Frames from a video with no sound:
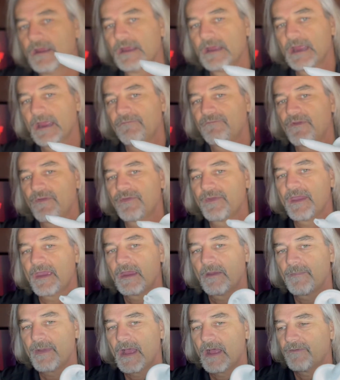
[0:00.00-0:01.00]
If you think
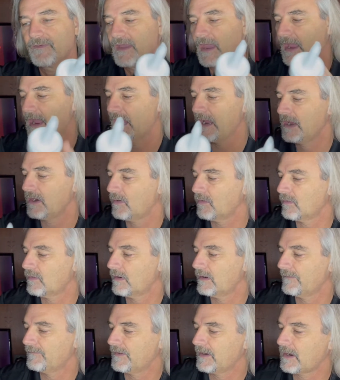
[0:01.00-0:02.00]
about the angle
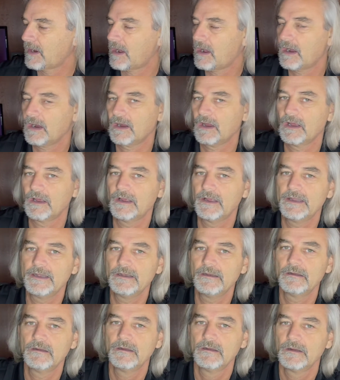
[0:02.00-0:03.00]
of the caulk gun
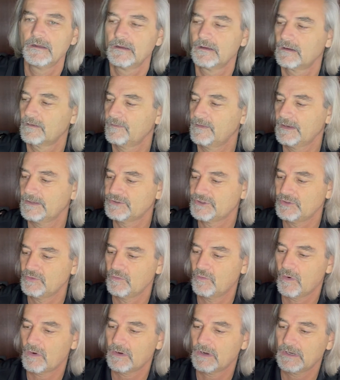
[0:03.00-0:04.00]
that you
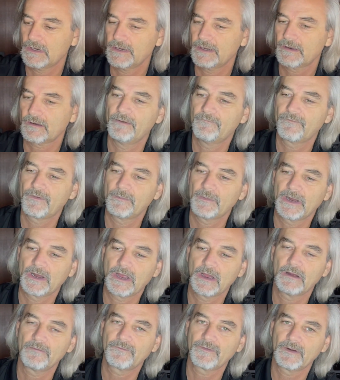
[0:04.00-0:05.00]
want from a
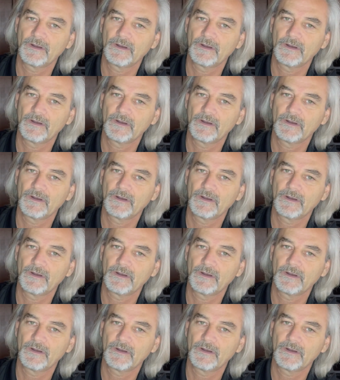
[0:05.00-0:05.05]
comfort